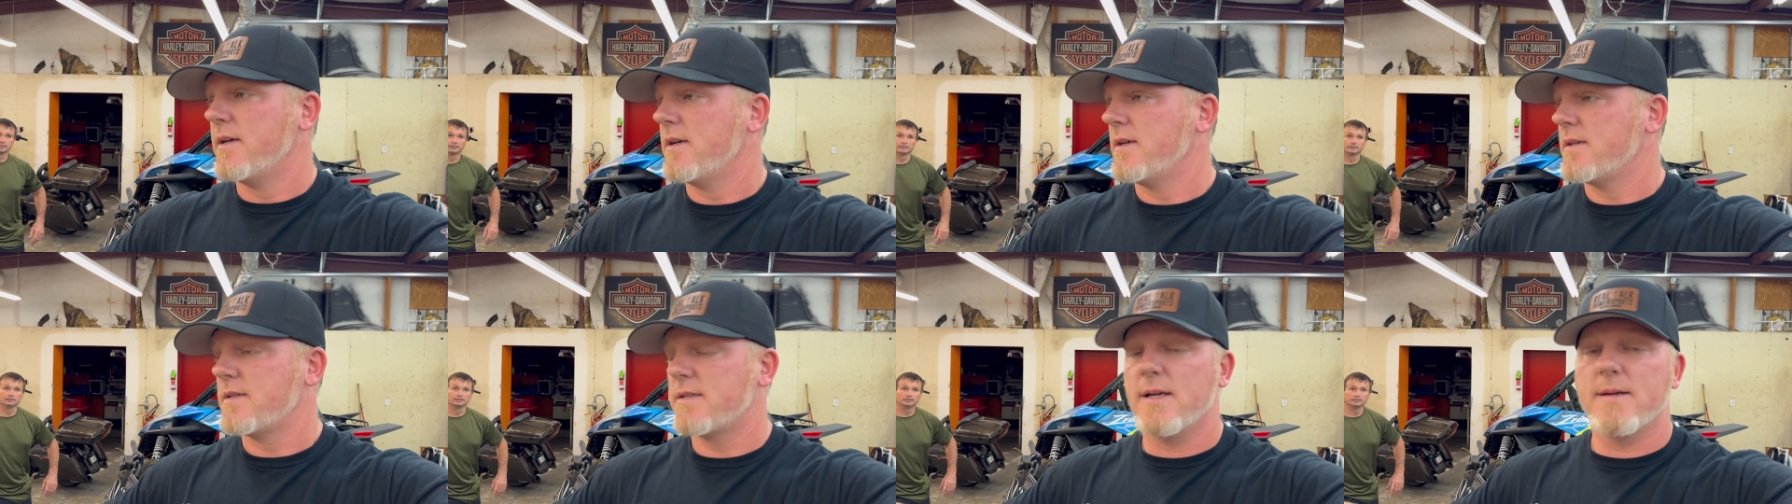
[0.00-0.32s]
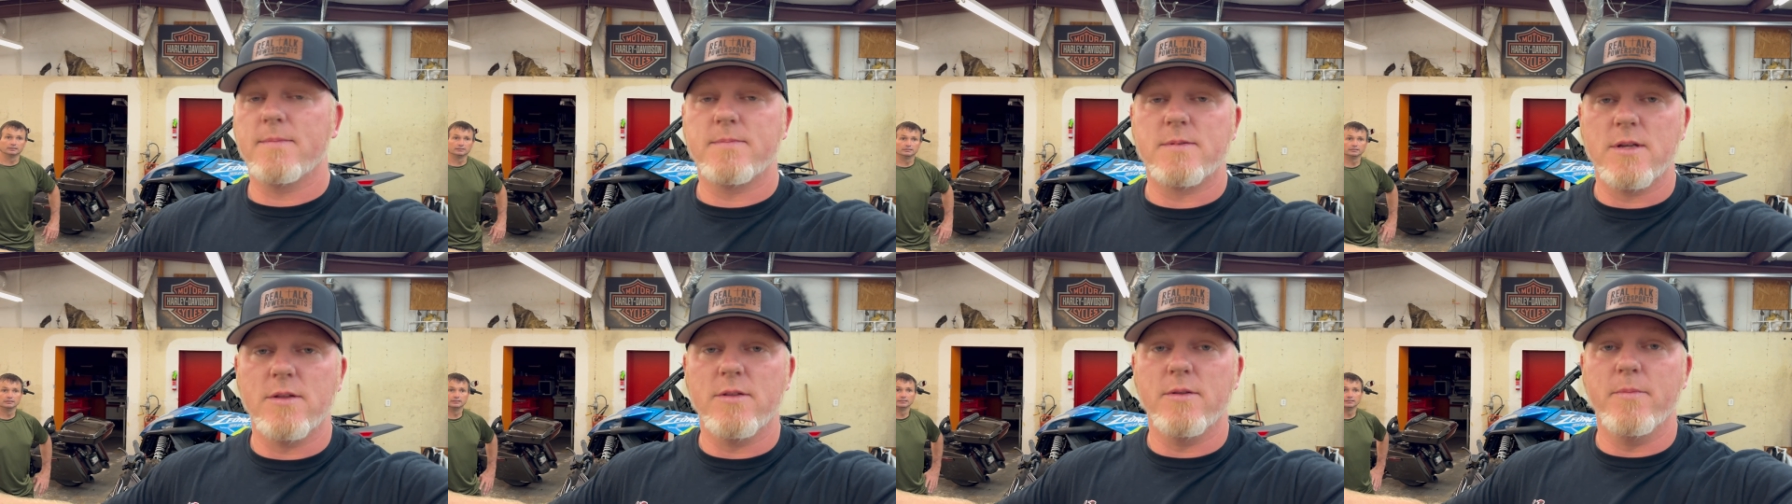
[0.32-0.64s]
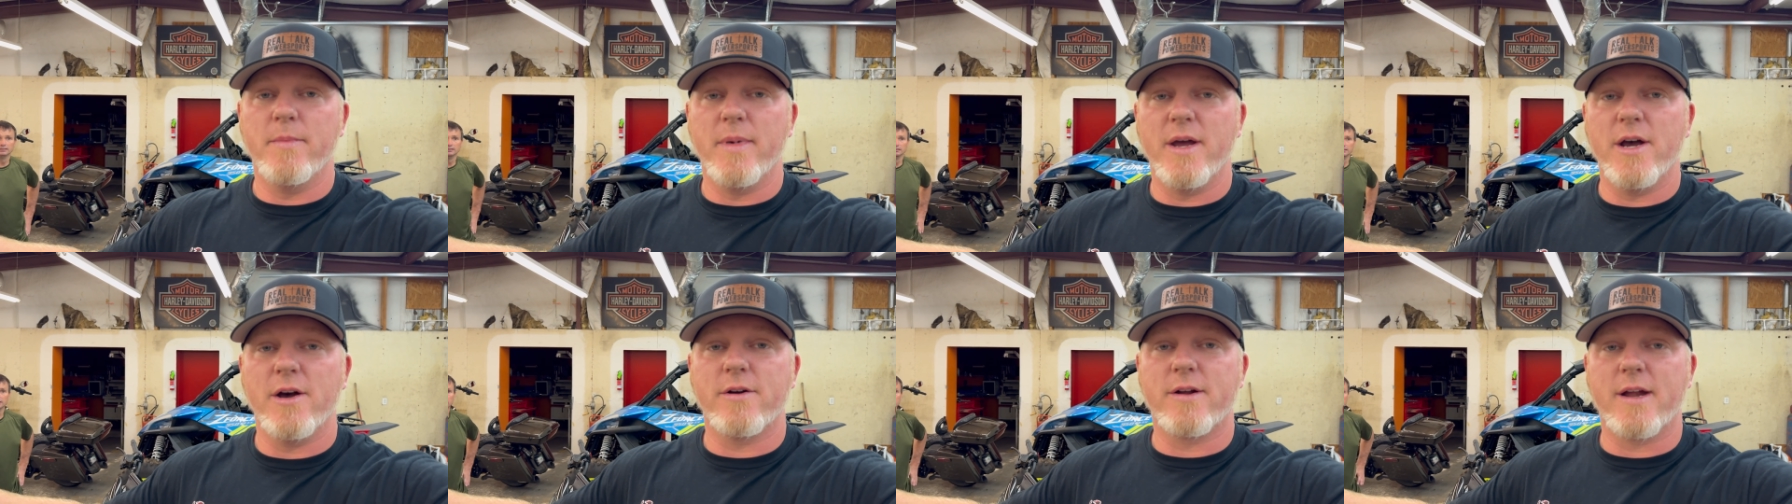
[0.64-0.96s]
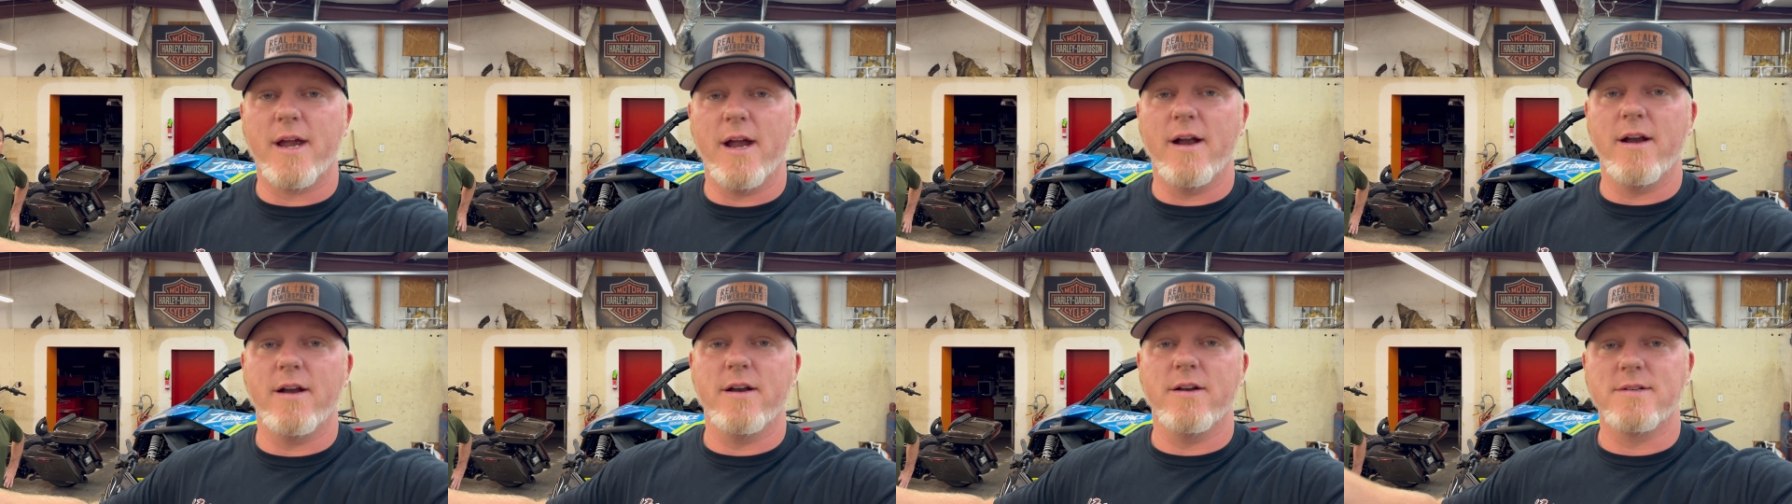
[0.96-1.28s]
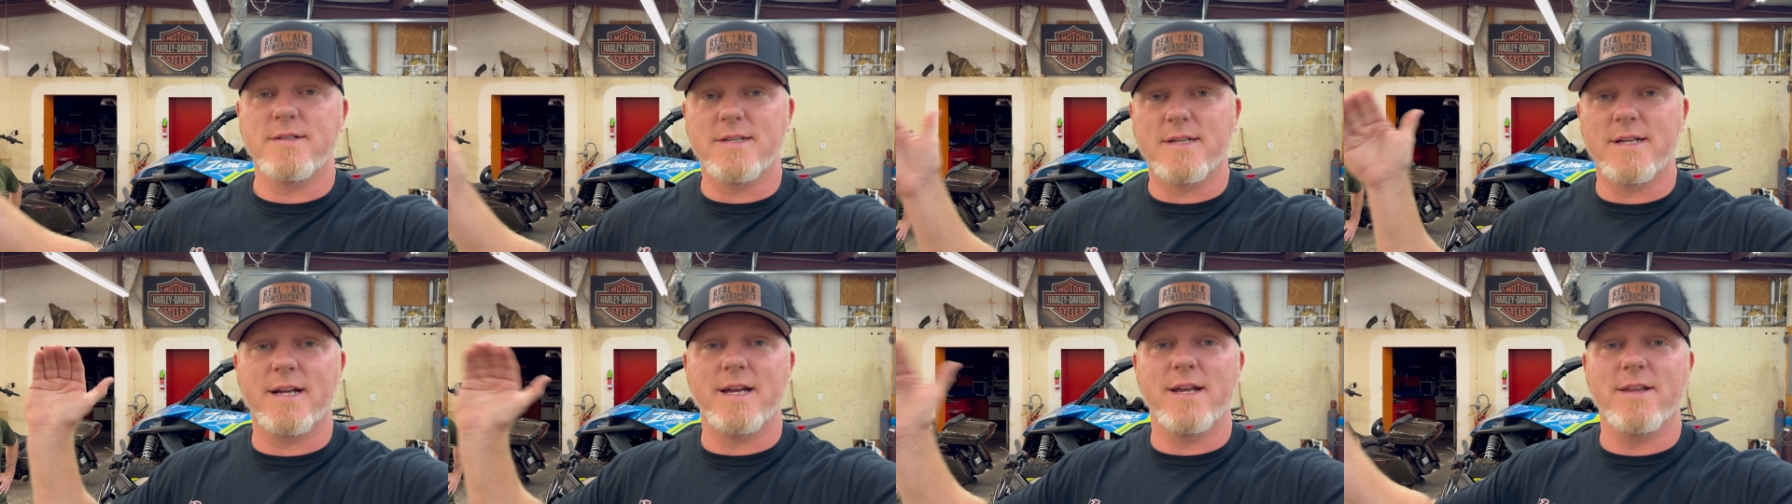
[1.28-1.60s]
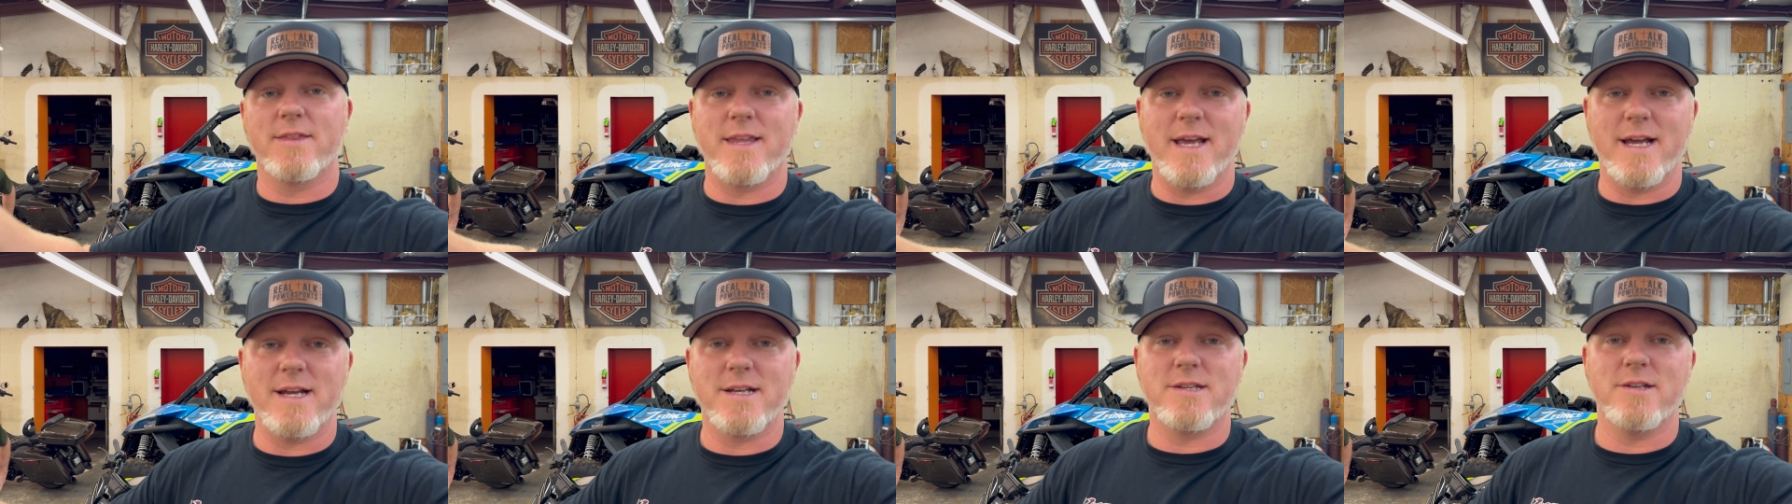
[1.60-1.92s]
it's up to the mail carriers to get
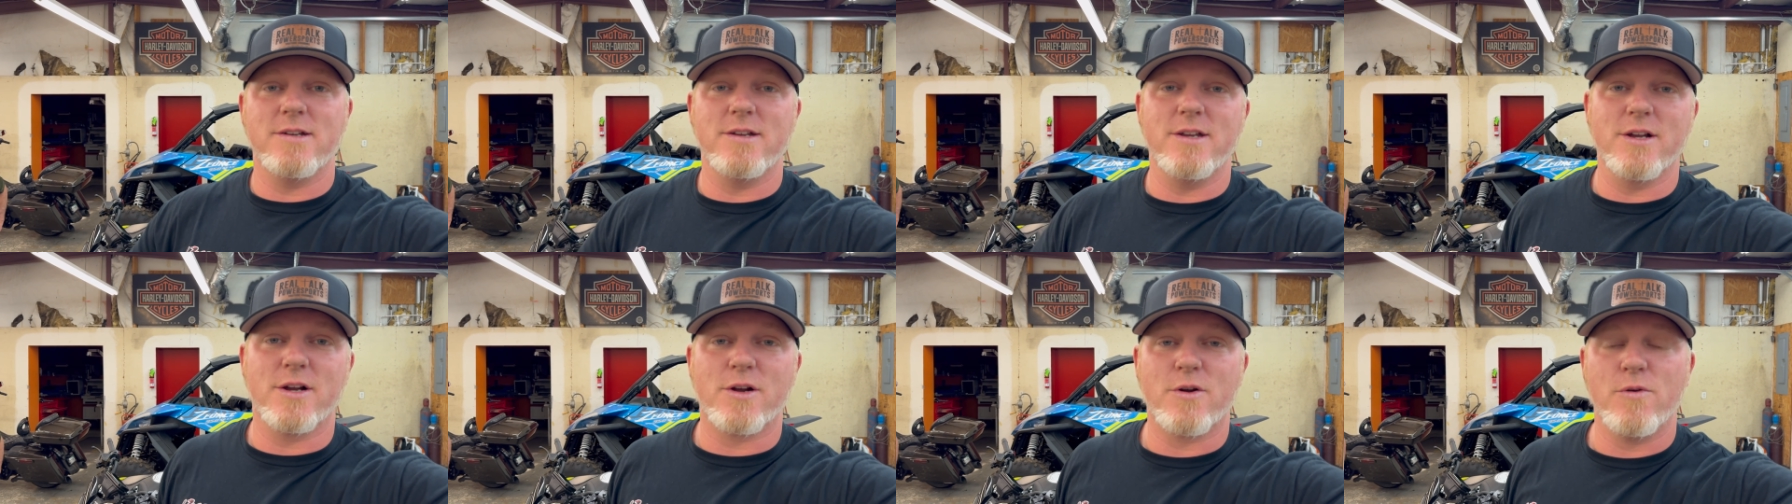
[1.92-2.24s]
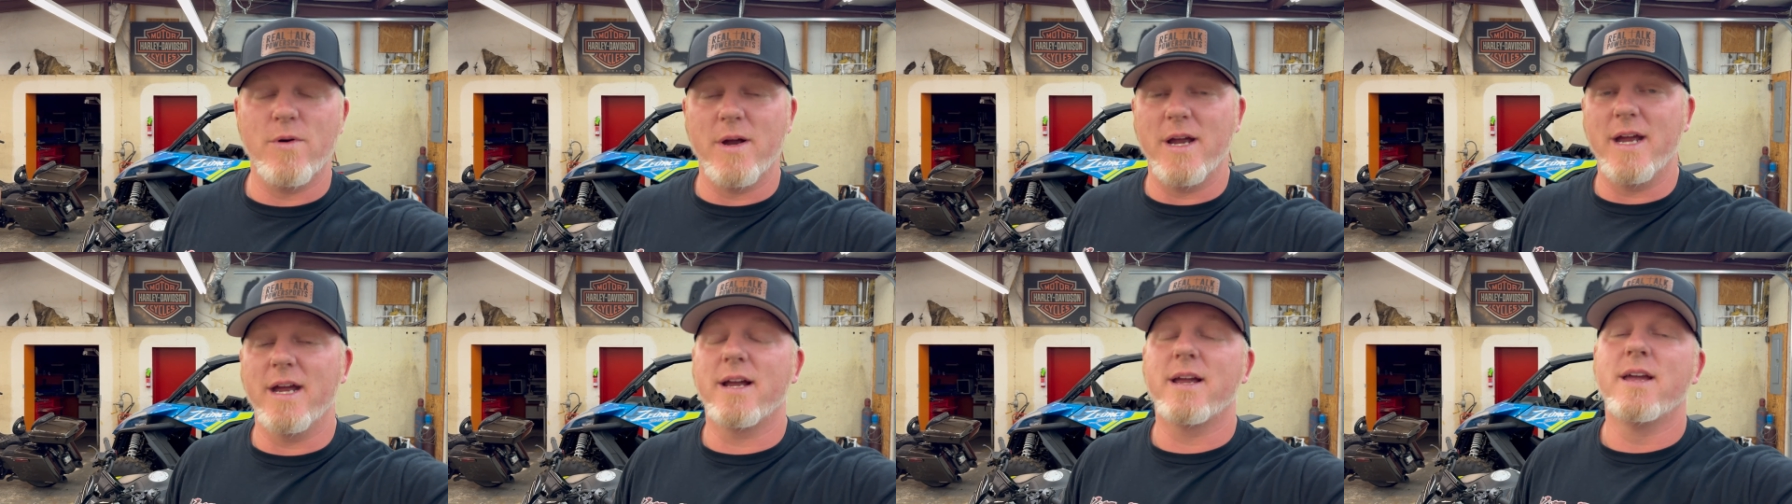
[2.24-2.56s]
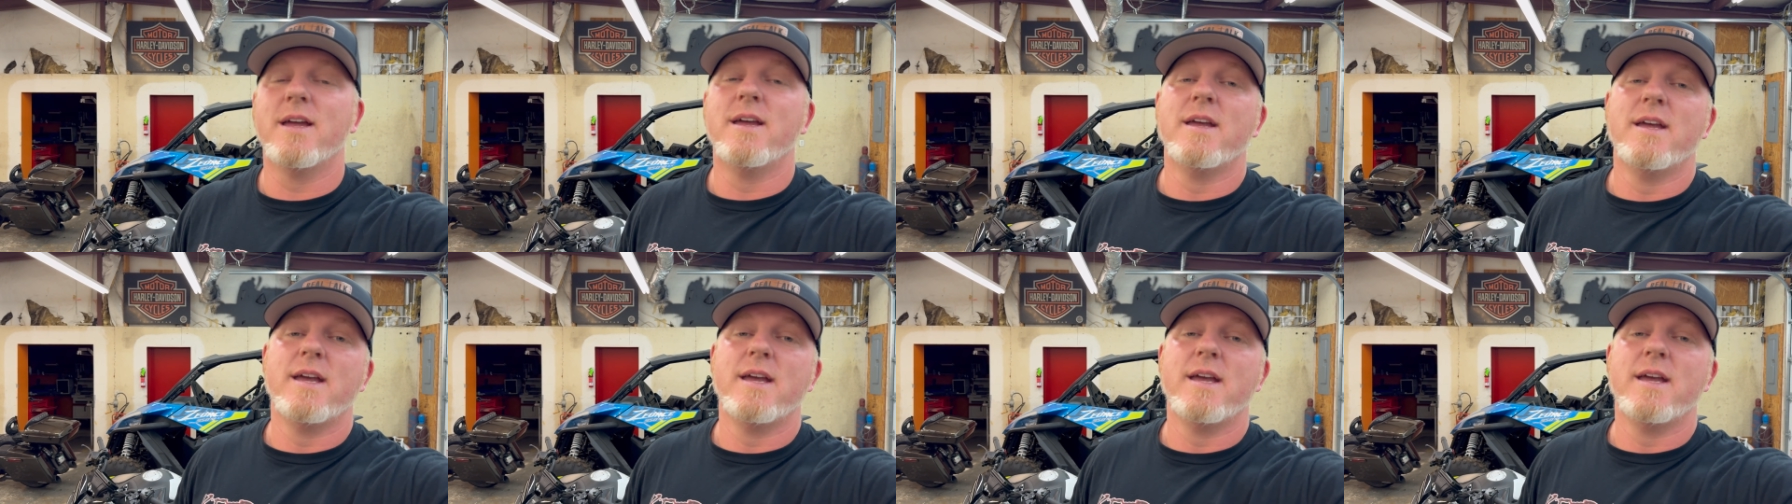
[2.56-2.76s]
that to you quick.